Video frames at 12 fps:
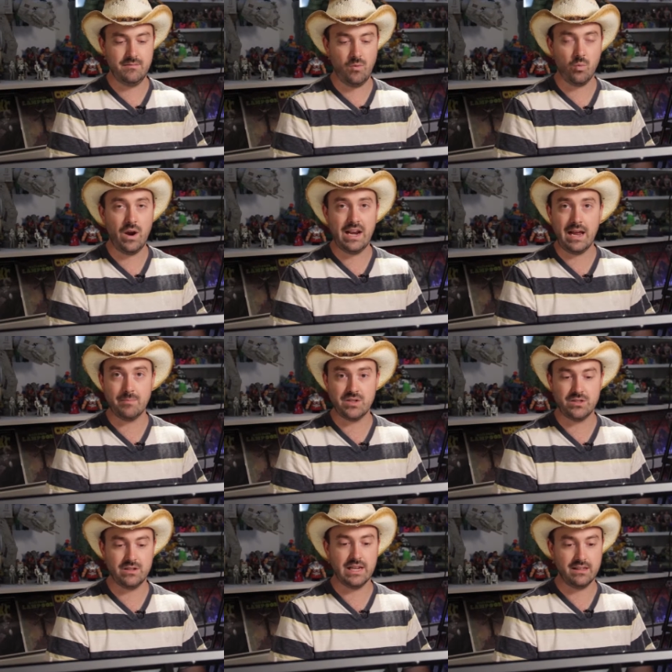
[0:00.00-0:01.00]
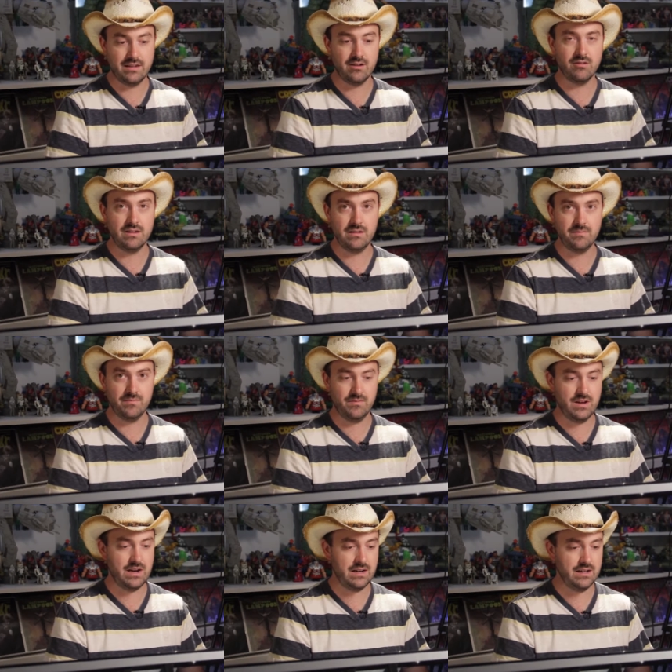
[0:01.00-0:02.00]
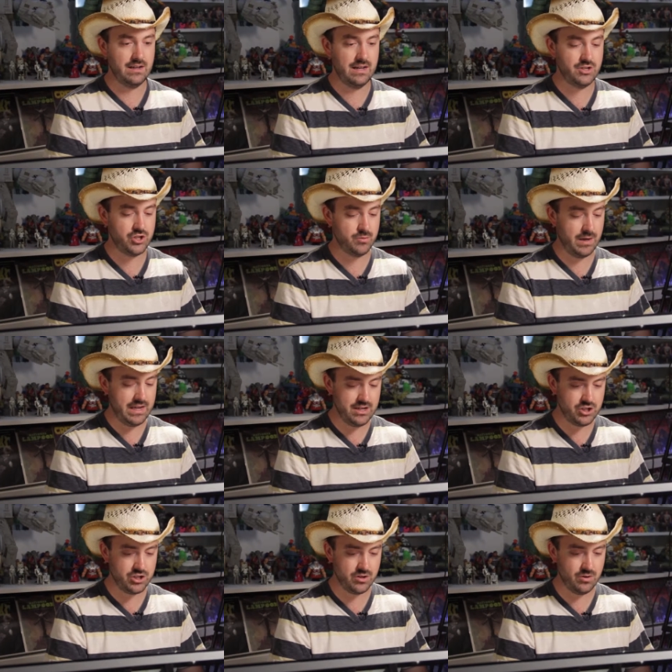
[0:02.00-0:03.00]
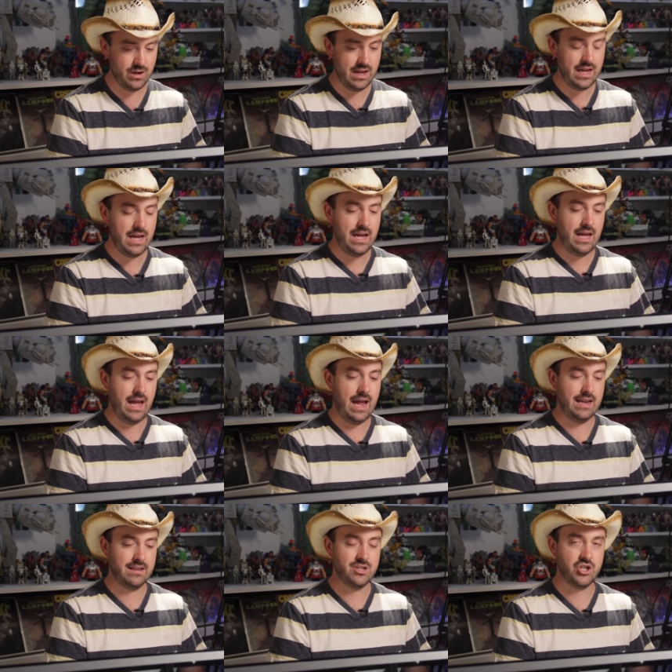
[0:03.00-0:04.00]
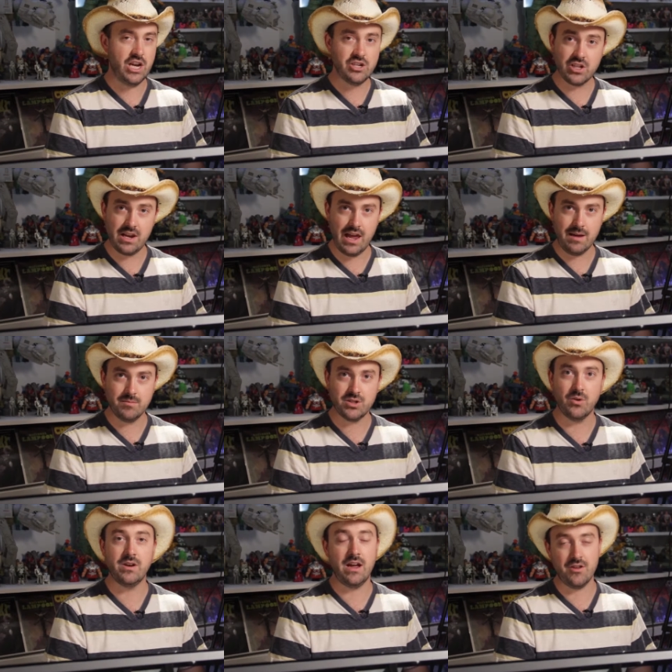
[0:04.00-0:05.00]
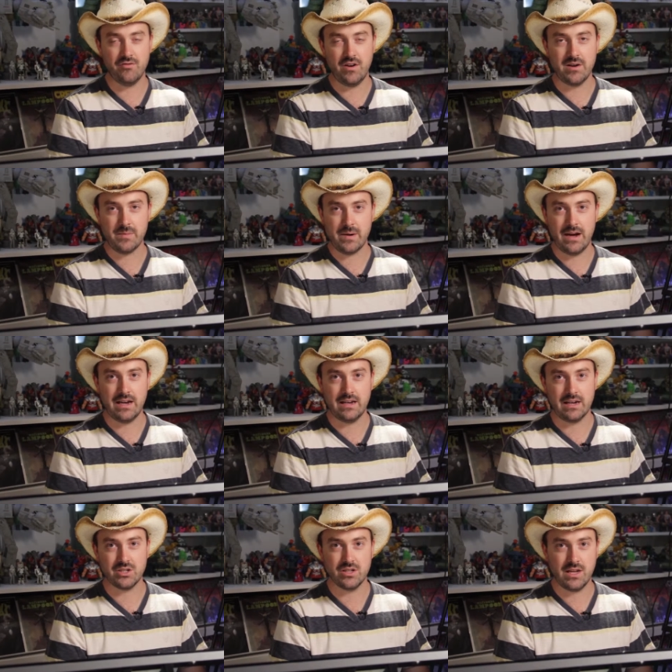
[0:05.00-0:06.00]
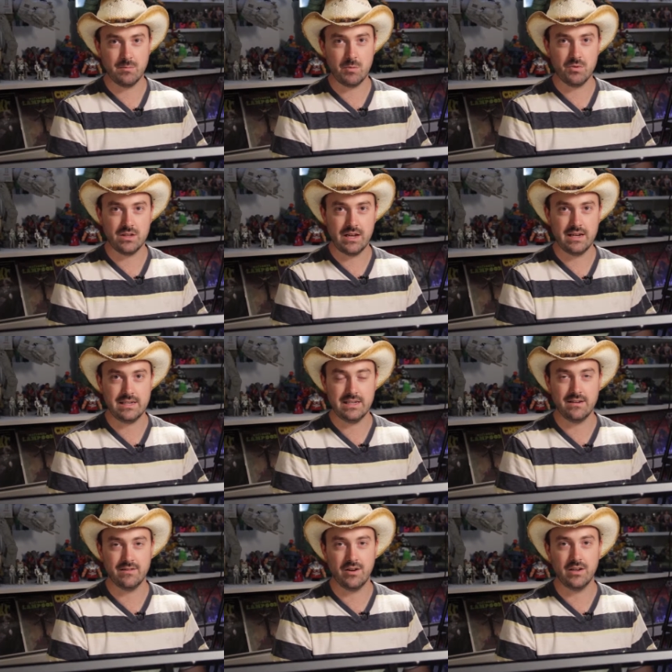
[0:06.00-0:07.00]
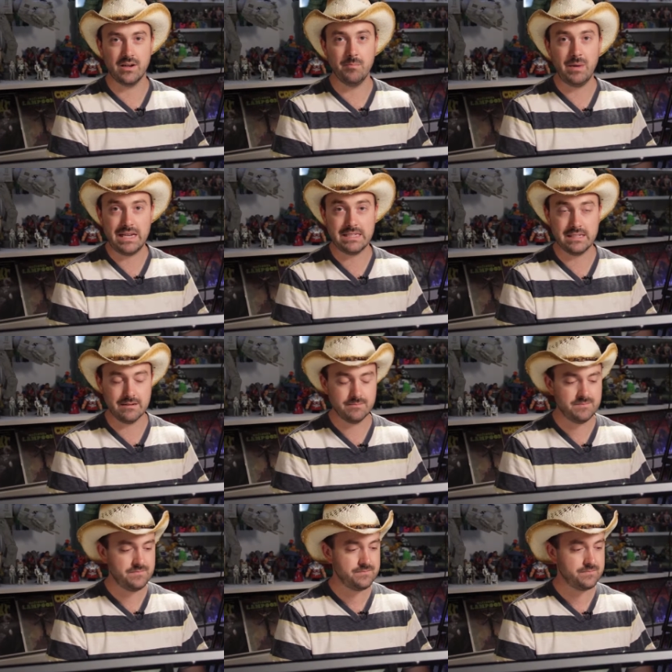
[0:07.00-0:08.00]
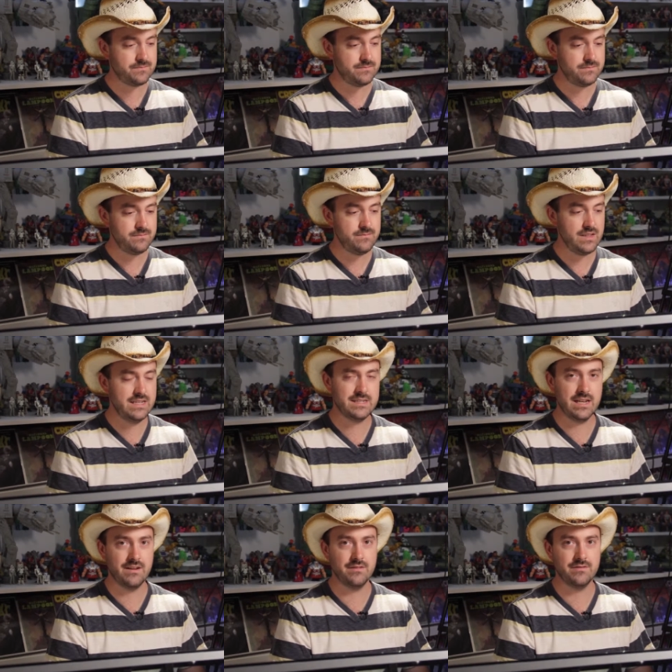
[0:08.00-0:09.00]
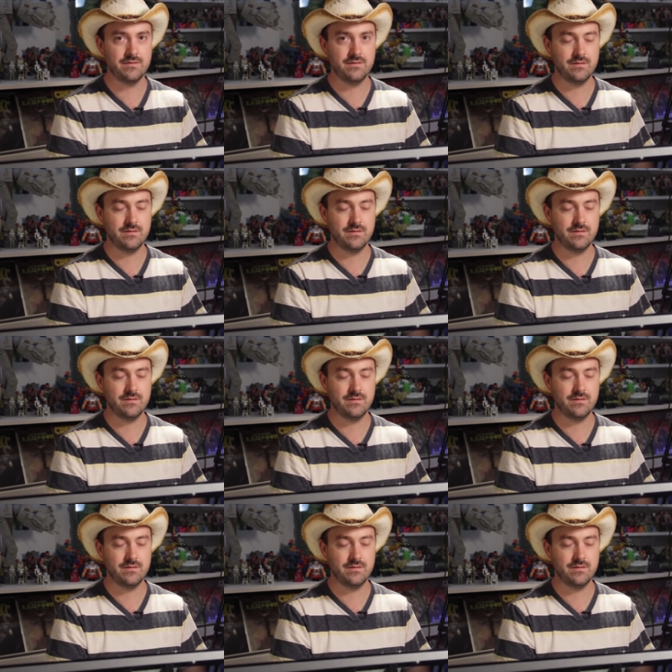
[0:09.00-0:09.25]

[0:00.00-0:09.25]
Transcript: write episode, like literally uh, issue by issue, and let's change the name. So another friend of mine actually came up with the idea of calling him Benson instead of